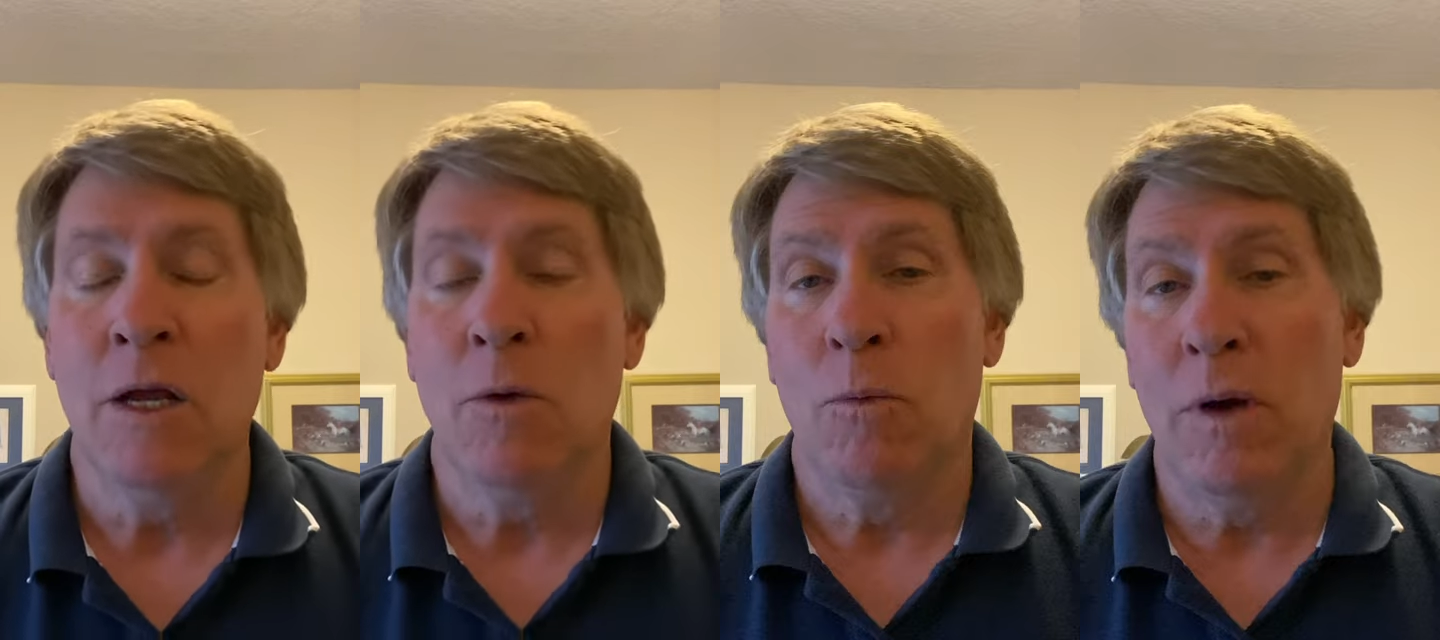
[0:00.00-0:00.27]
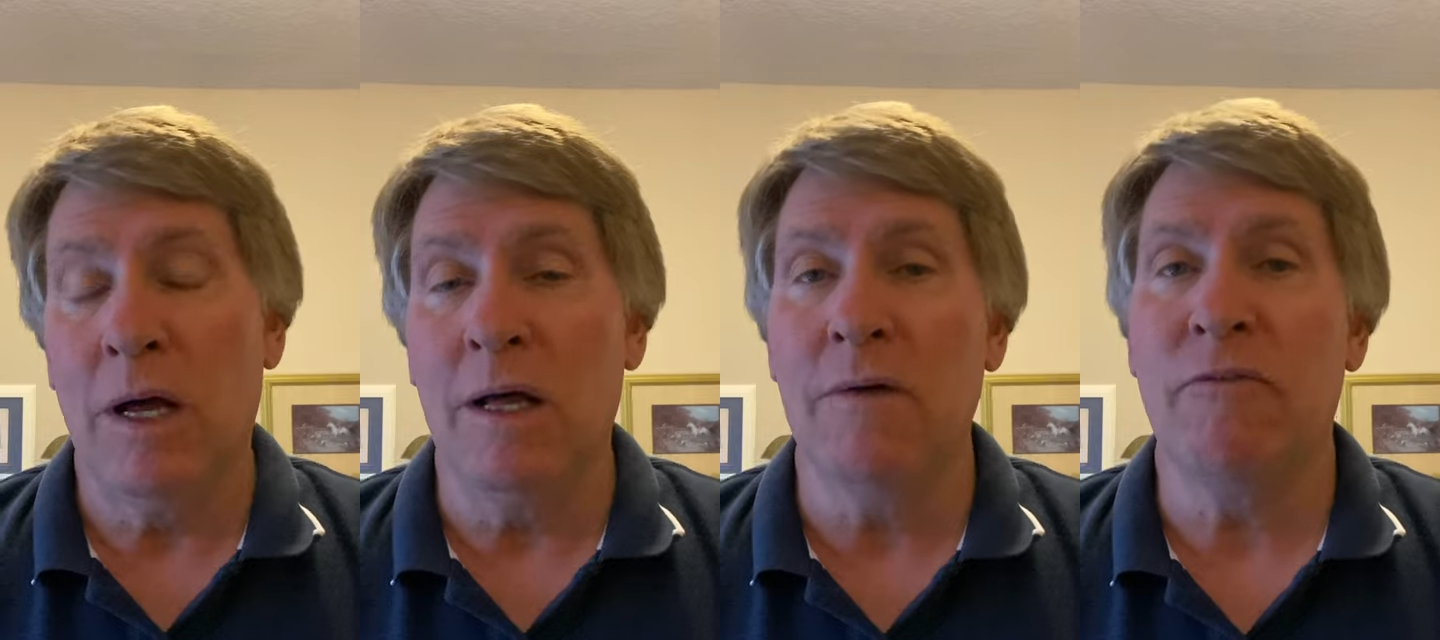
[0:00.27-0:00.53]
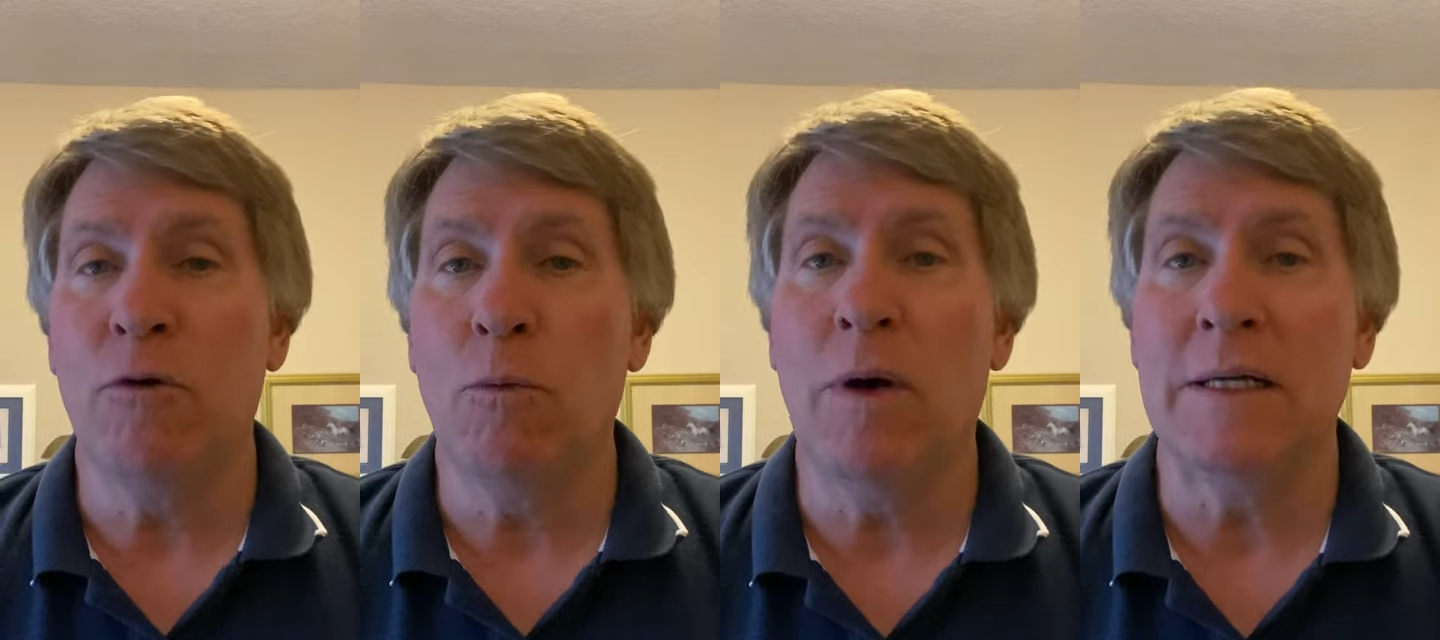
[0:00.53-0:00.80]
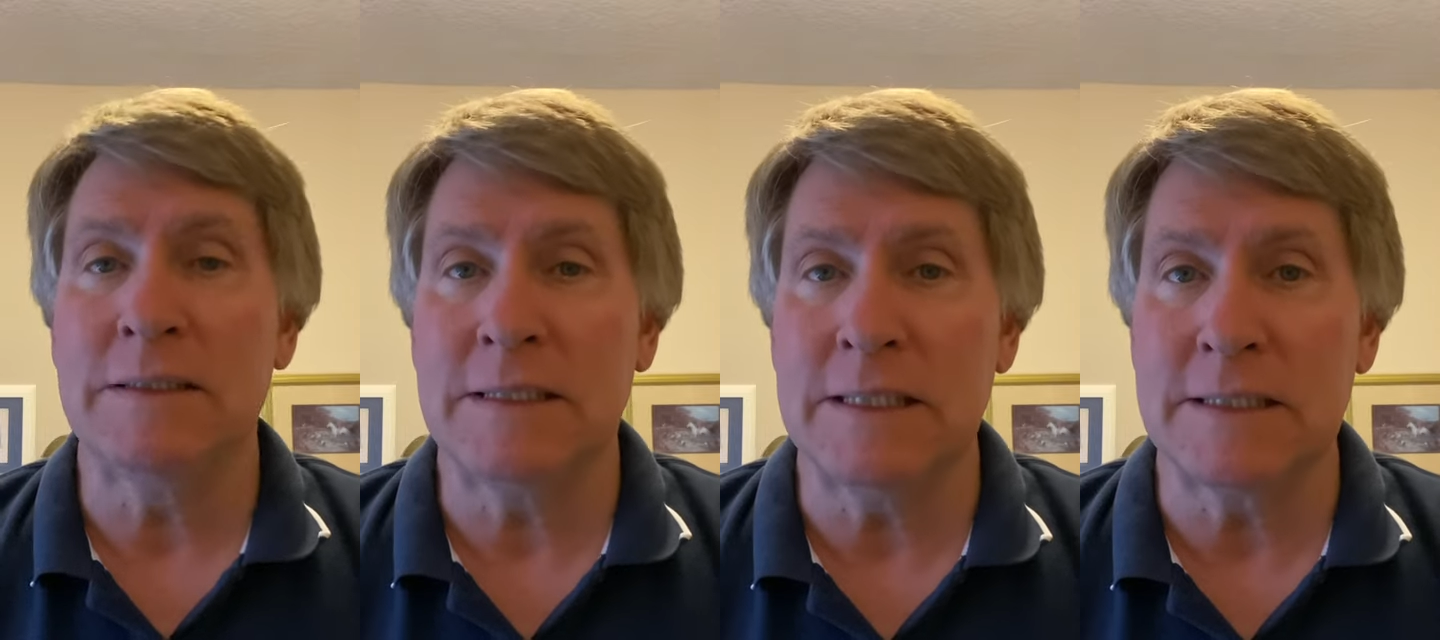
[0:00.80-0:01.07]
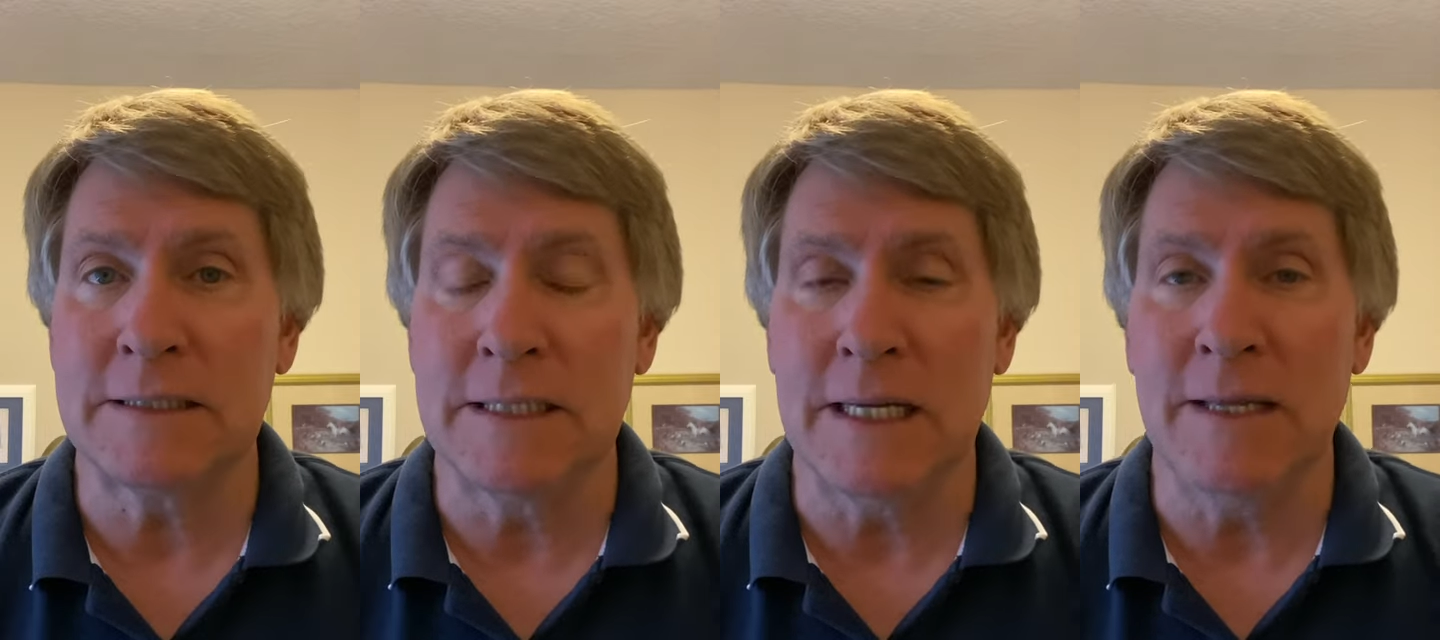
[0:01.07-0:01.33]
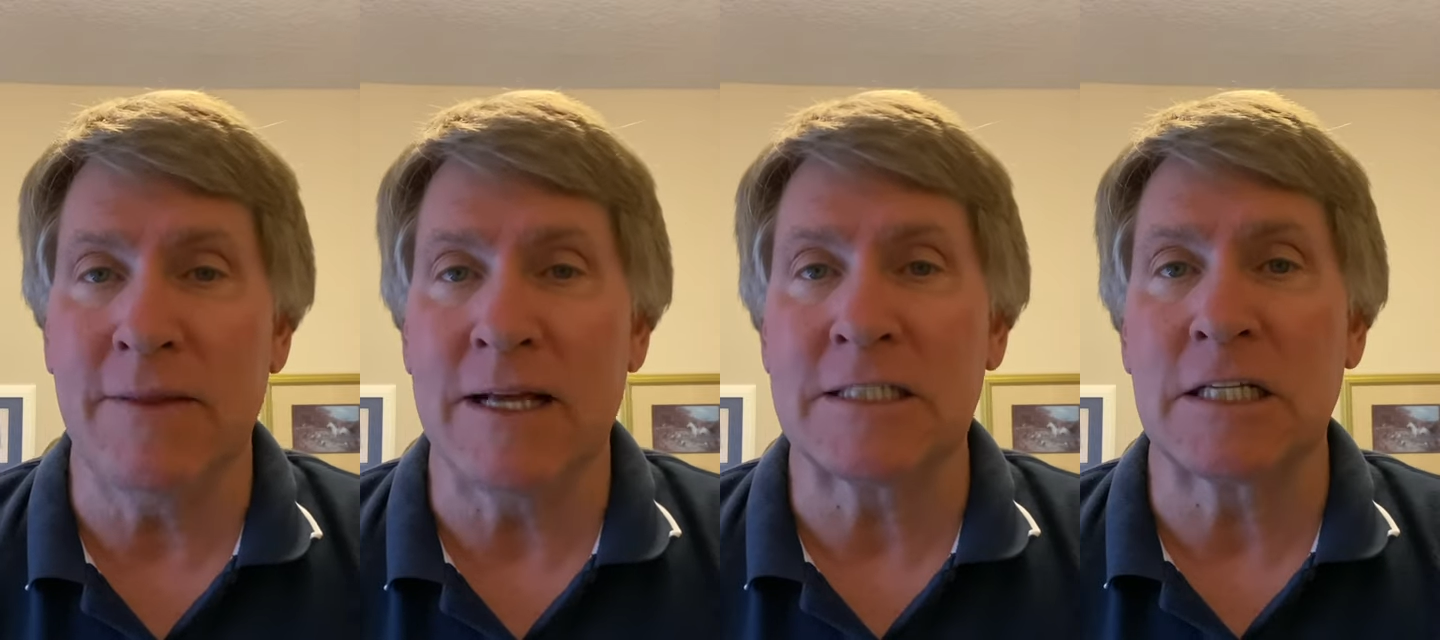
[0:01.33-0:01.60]
Well, if you want
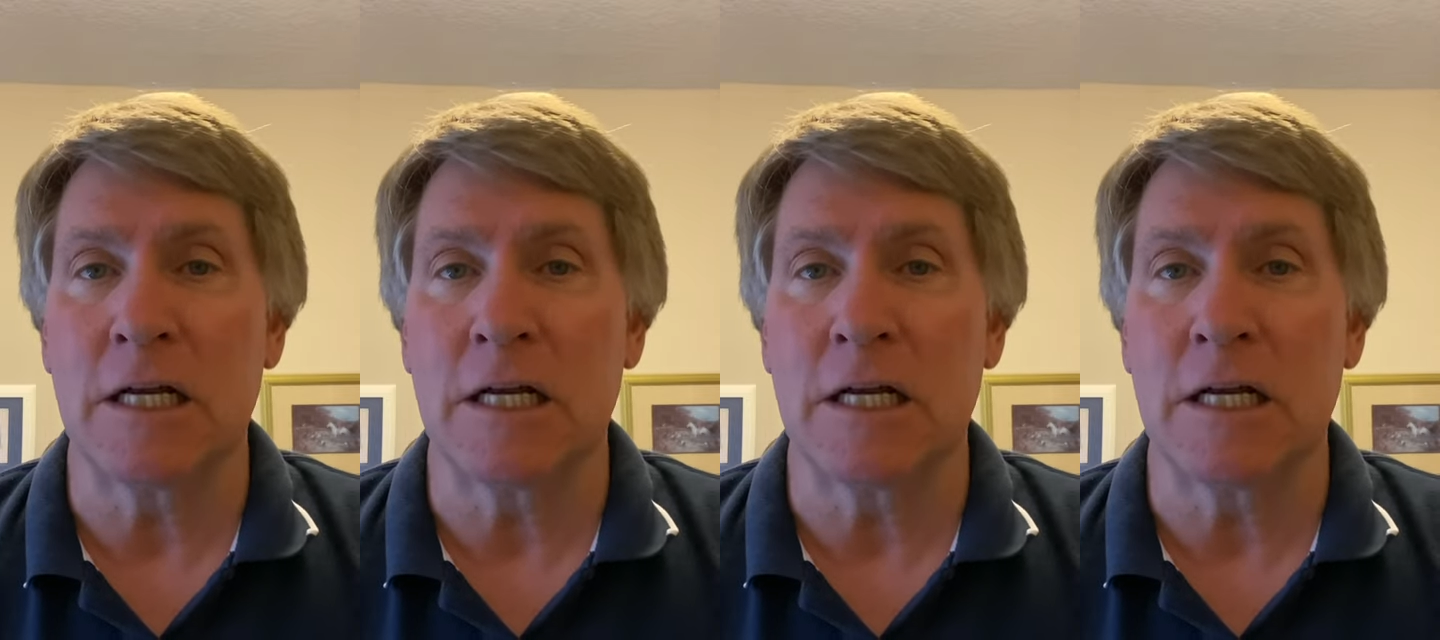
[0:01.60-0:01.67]
Disney, that's